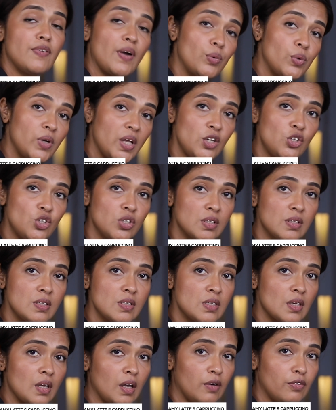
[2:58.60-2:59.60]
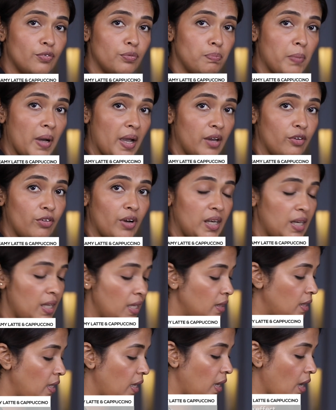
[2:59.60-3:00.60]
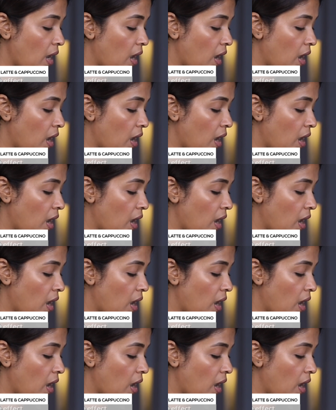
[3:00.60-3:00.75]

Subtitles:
foundations by Renee, they